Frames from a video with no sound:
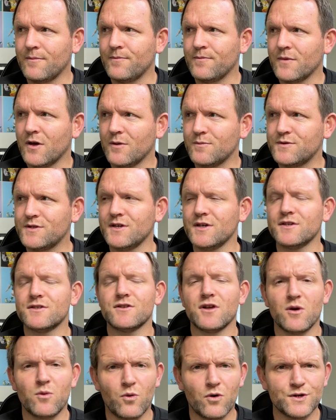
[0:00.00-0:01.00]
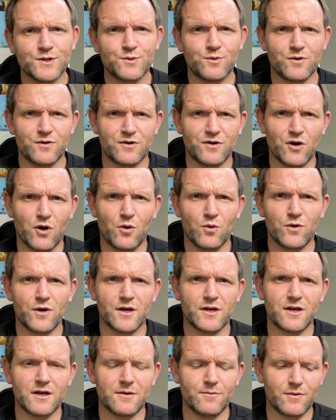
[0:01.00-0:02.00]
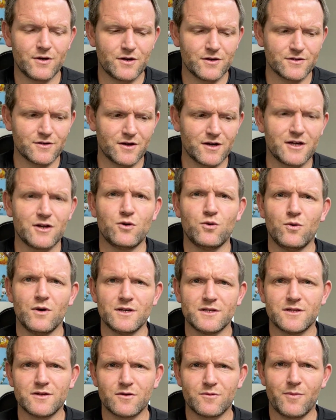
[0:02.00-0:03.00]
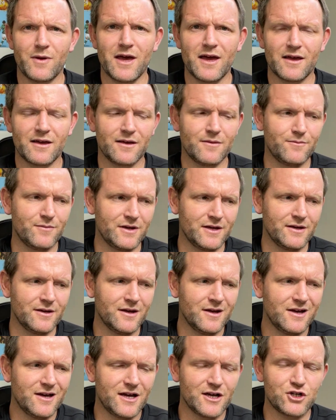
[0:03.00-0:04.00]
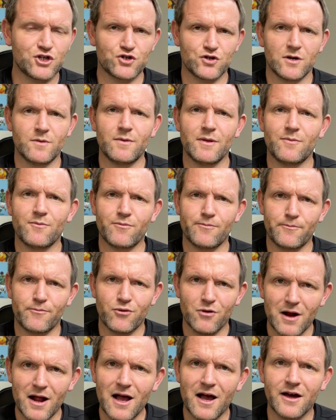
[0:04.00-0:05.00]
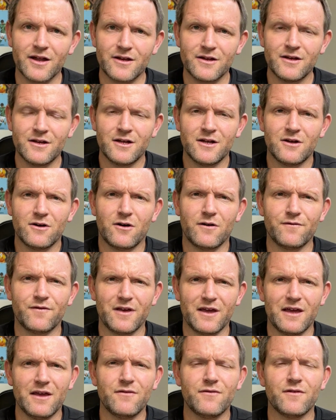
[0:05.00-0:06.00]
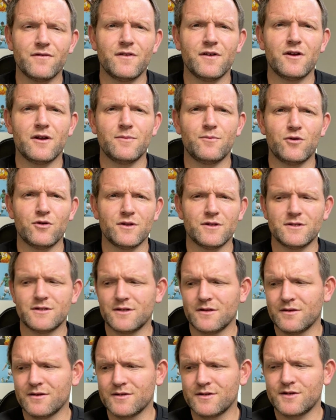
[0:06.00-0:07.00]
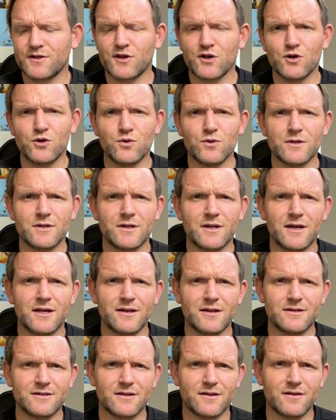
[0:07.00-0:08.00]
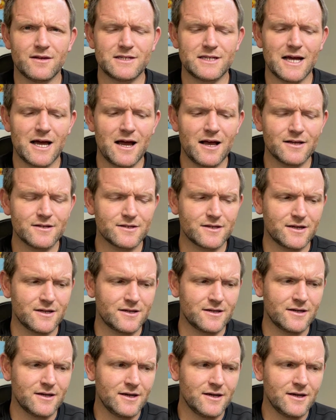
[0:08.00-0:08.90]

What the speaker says: obsessed I was with goal kicking, because I can always look back and be extremely proud of the effort that I put into the skill and into the task. And